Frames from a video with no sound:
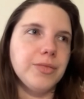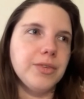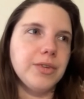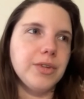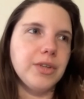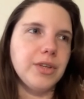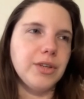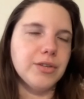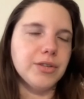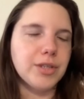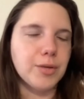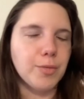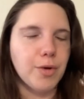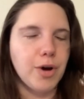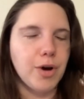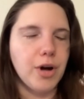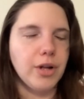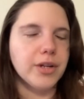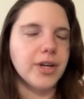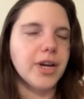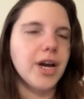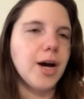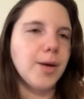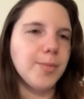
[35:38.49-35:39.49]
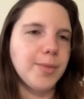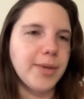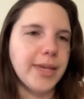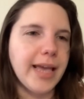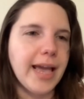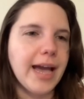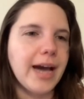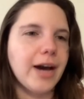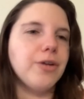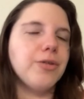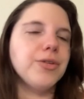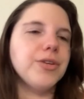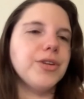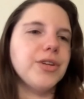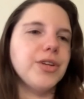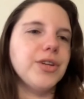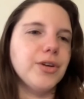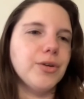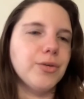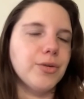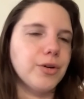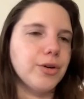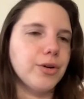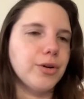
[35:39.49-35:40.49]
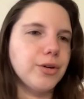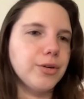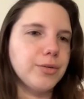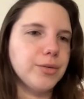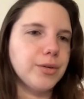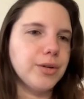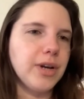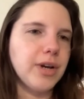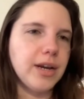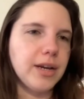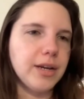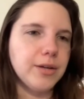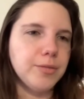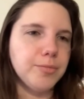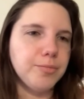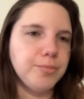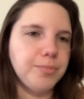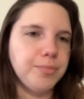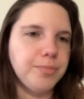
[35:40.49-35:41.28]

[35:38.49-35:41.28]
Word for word: you know some call it coming out you know or uh,